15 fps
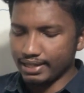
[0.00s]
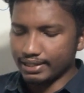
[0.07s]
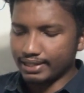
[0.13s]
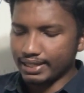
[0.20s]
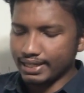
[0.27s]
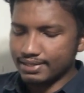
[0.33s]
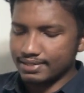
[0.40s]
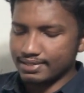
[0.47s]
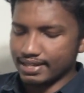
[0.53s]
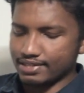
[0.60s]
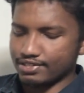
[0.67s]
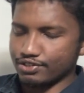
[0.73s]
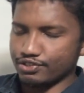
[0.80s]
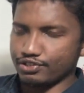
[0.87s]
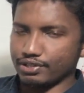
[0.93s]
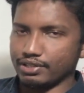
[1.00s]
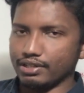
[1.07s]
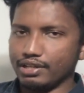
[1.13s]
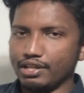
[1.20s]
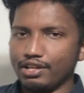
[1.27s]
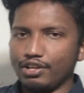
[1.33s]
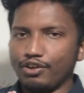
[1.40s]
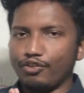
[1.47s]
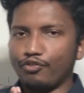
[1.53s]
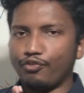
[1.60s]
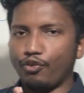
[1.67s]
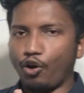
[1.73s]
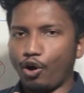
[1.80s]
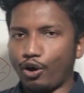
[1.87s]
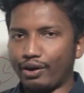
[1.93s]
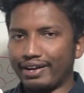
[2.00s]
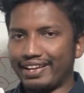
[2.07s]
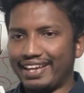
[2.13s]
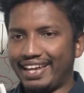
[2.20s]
Grease is essential for